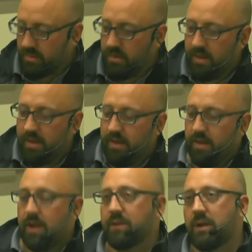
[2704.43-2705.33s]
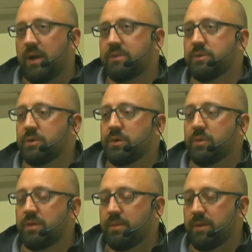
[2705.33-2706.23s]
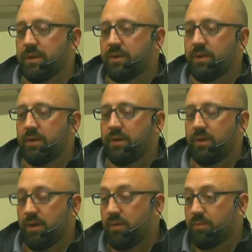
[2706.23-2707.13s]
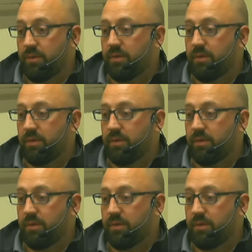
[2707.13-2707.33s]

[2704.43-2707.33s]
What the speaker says: and I do agree with them at a you know,